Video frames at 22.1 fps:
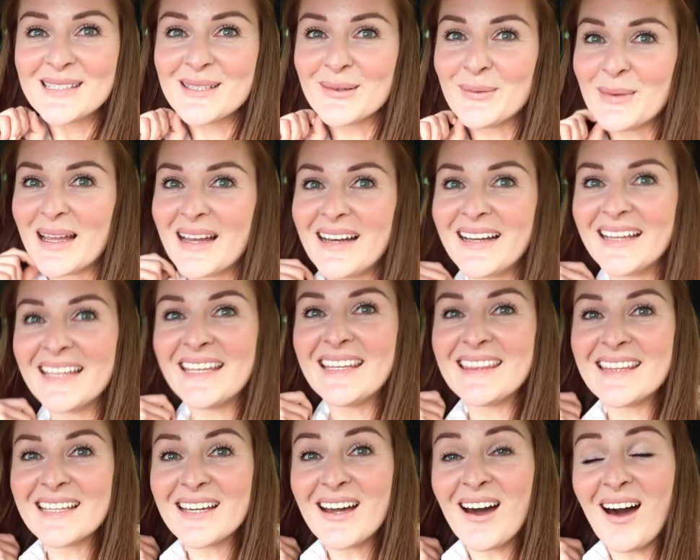So we are
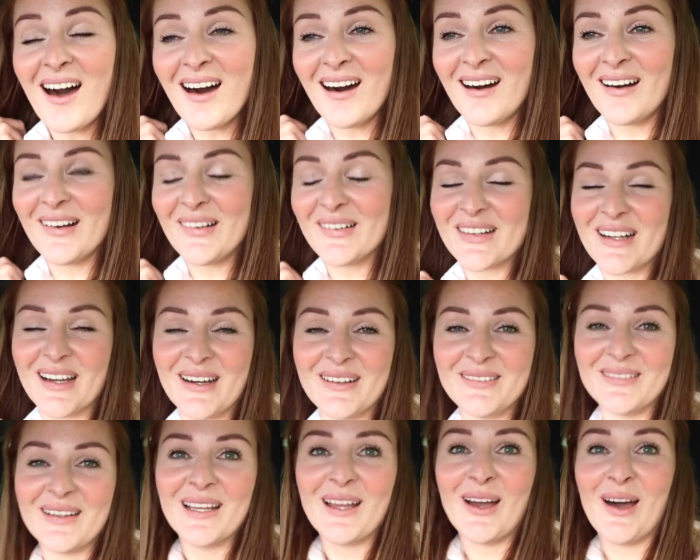in the car on
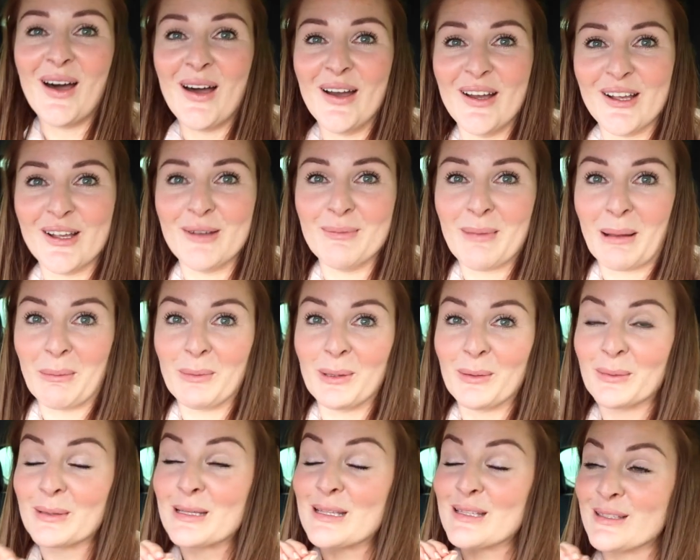our way home and
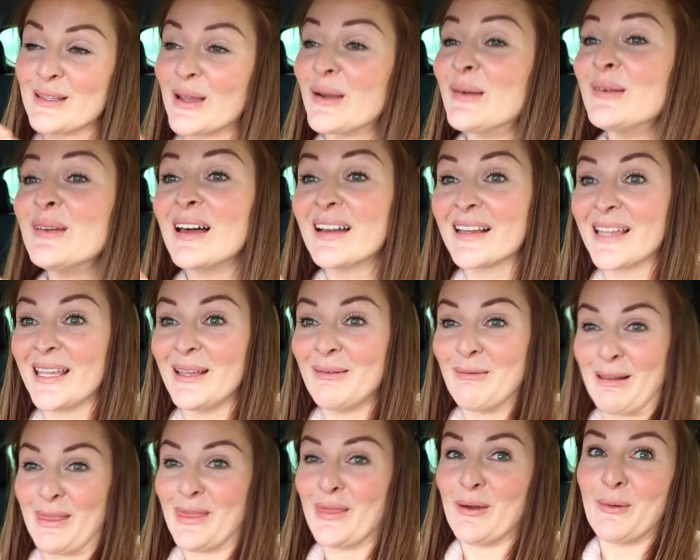we were so
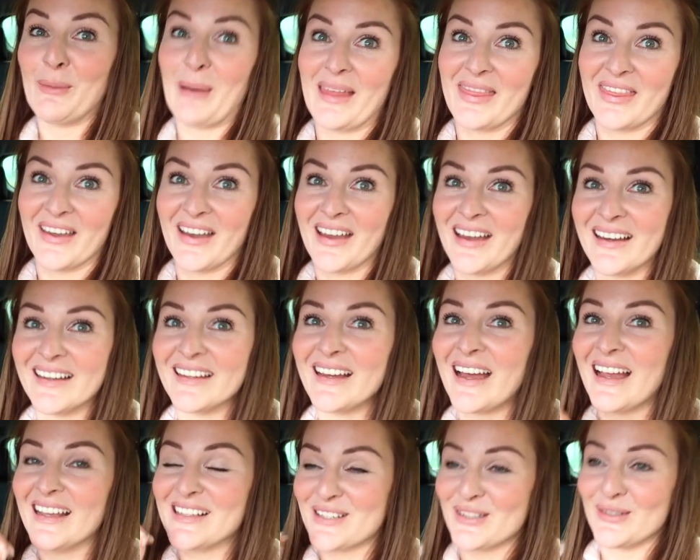lucky with the weather.
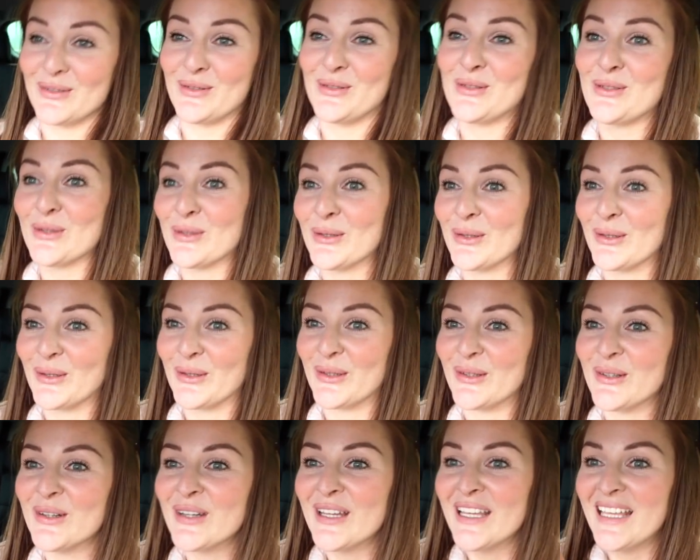As you
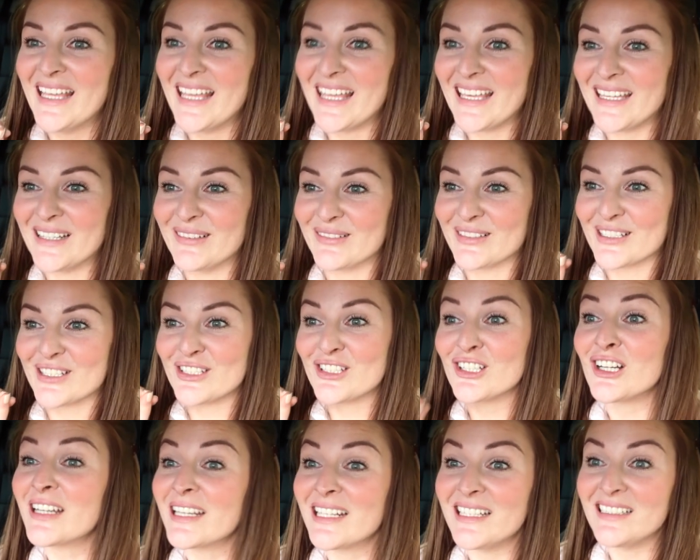saw, it was
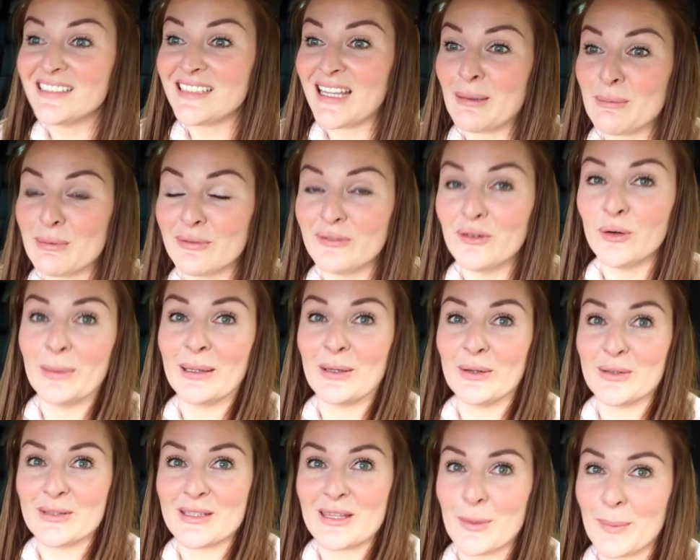chucking it down before we
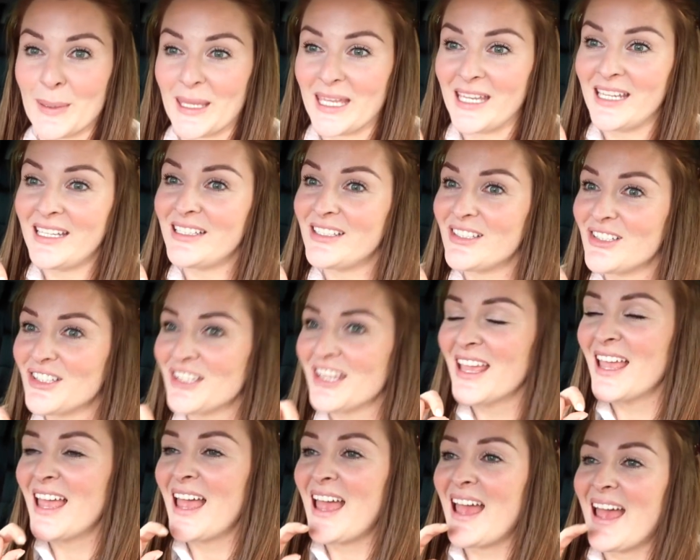got to the beach,
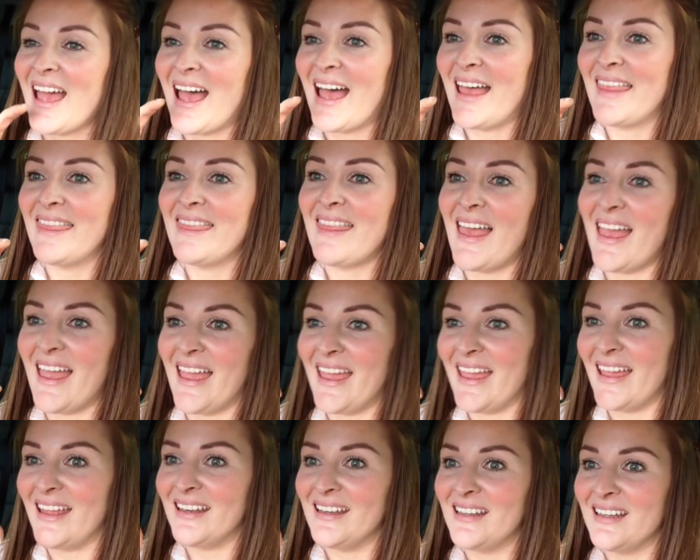and
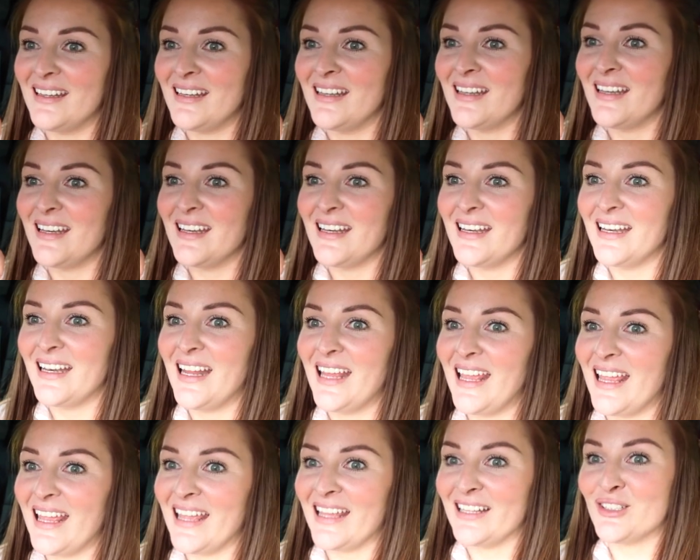then
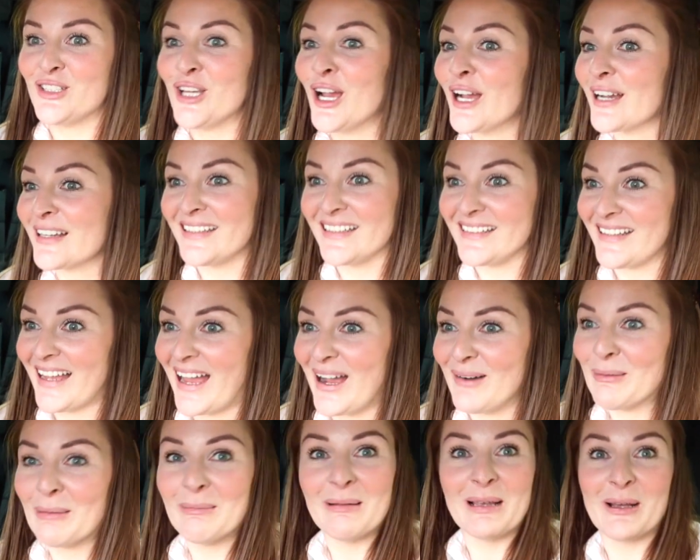it chucked it
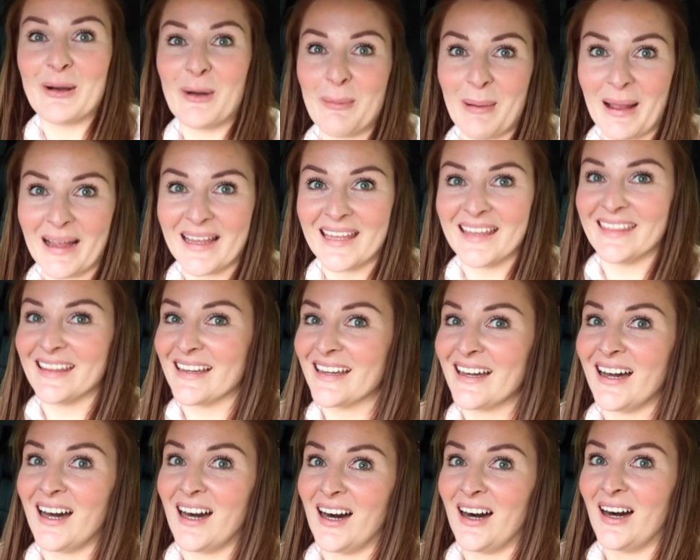down when we got back in
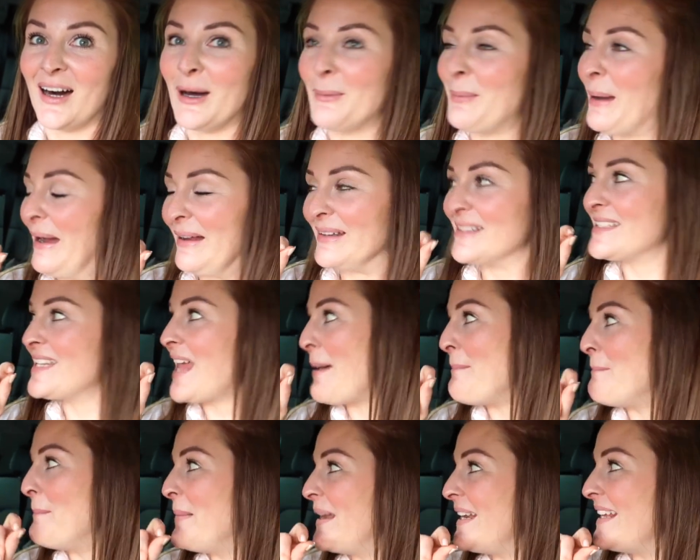the car about
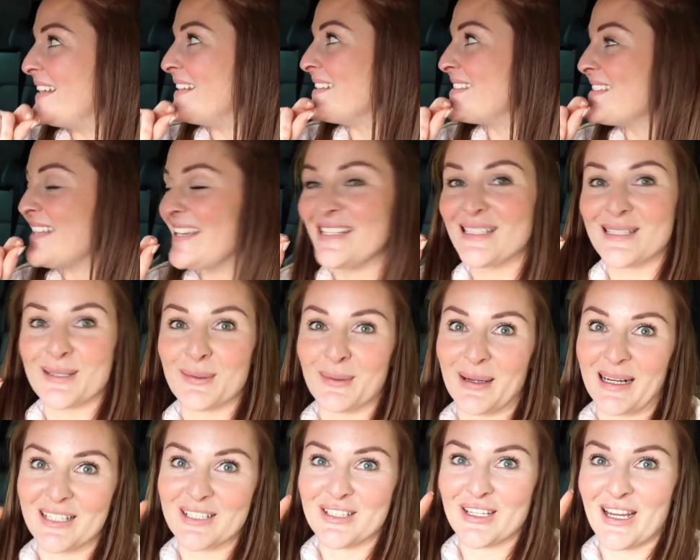10 minutes into
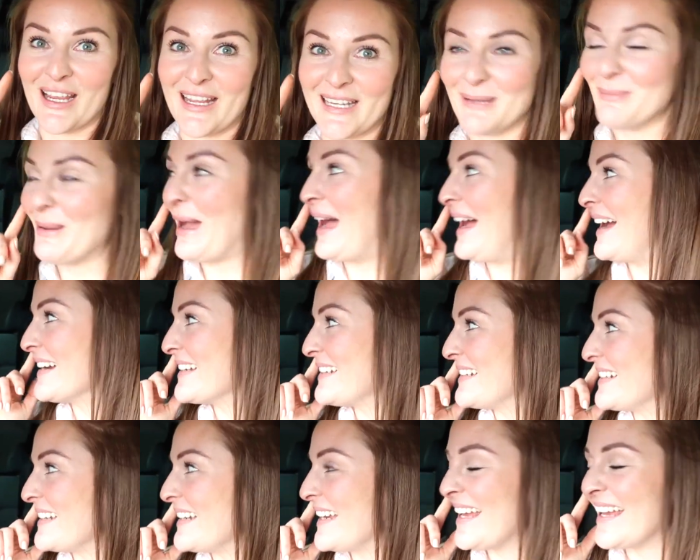our journey back,
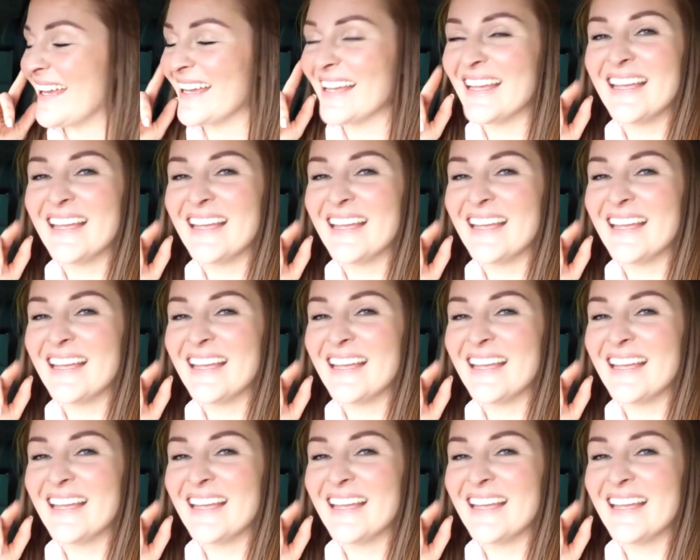didn't it?